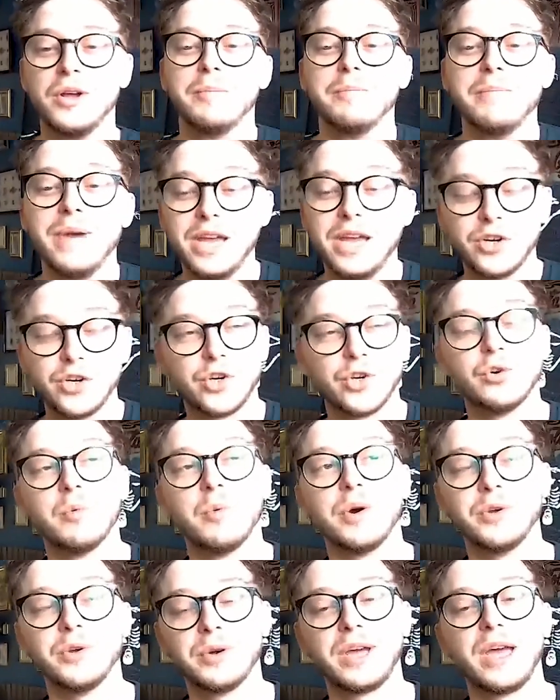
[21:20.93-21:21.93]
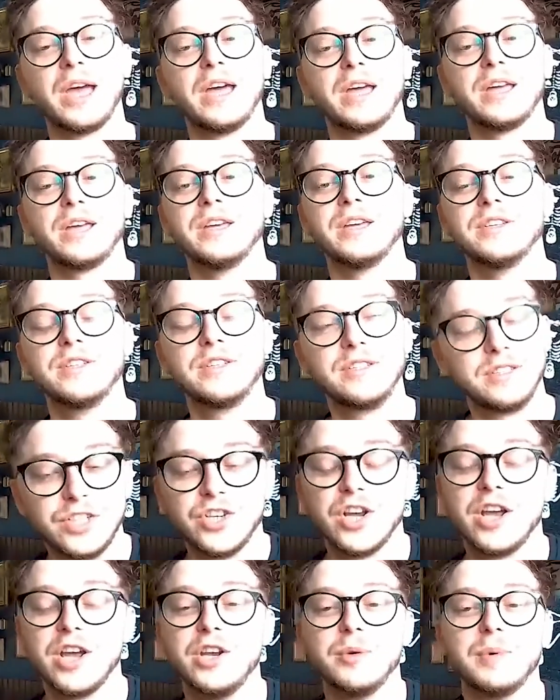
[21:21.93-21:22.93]
make sure what you're getting is
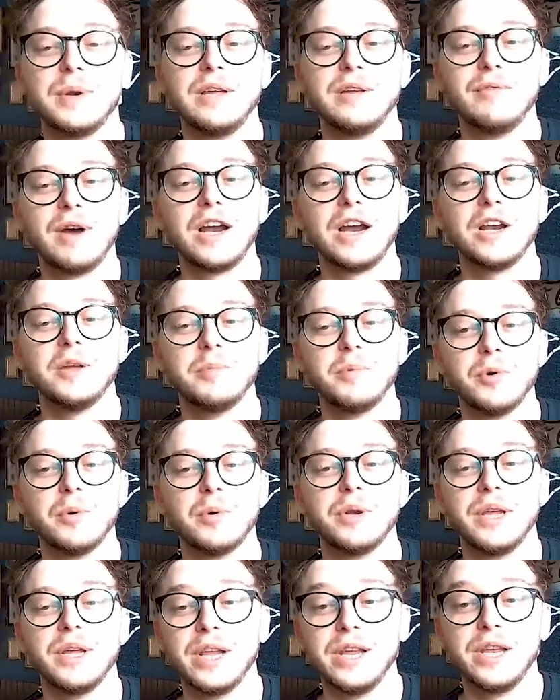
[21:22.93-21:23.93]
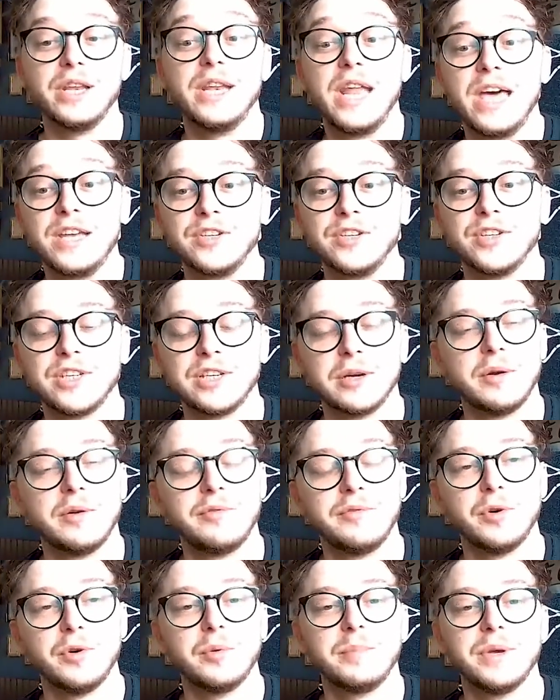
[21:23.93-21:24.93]
genuinely valuable and, and necessary
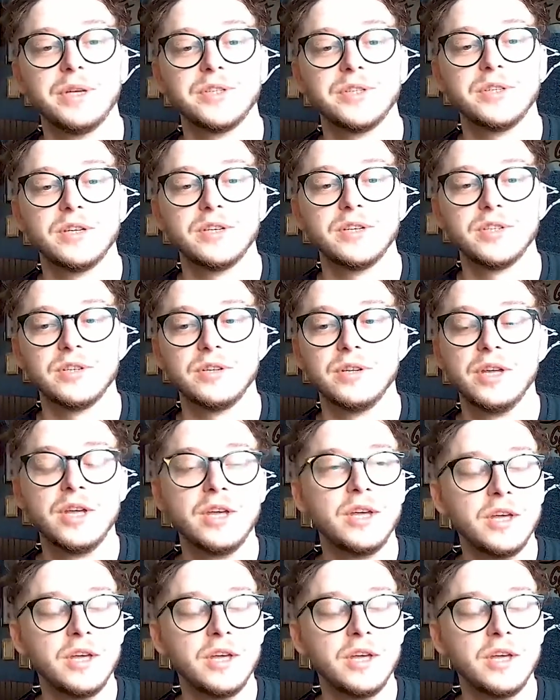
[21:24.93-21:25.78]
for your business and